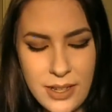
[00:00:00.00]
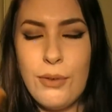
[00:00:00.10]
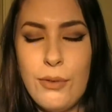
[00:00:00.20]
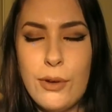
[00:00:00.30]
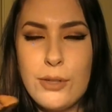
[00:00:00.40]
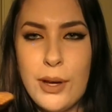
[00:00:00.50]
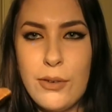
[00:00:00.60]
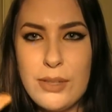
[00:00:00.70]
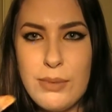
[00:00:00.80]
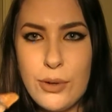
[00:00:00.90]
If you've watched my
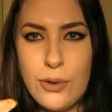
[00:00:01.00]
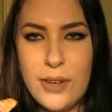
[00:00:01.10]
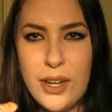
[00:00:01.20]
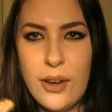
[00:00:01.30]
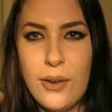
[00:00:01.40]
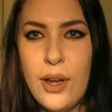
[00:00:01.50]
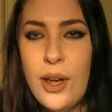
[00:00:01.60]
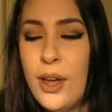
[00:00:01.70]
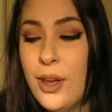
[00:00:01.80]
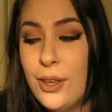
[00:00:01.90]
Christmas haul video,
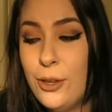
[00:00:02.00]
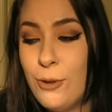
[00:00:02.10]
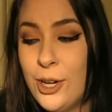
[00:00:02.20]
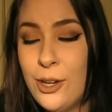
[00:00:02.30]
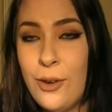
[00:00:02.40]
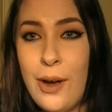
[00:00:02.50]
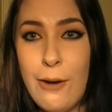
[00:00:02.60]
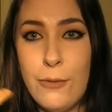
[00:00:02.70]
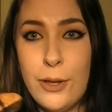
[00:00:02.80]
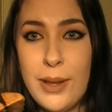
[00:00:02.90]
you already know how I
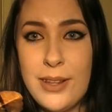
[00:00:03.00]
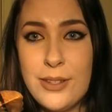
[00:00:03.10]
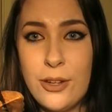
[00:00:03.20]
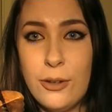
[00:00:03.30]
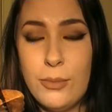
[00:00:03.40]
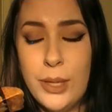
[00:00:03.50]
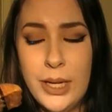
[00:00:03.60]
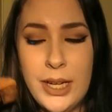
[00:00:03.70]
feel about the soap.